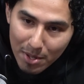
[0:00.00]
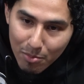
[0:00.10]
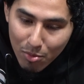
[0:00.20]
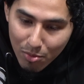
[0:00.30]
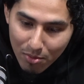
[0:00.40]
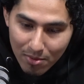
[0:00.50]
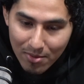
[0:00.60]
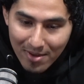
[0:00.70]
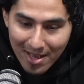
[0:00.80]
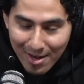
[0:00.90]
people,
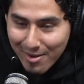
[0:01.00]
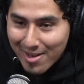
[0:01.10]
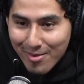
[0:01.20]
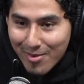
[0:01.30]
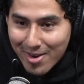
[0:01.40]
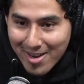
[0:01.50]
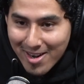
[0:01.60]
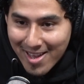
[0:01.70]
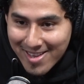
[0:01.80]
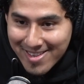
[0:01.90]
I don't want
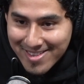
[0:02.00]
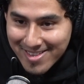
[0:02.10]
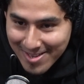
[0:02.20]
to, like,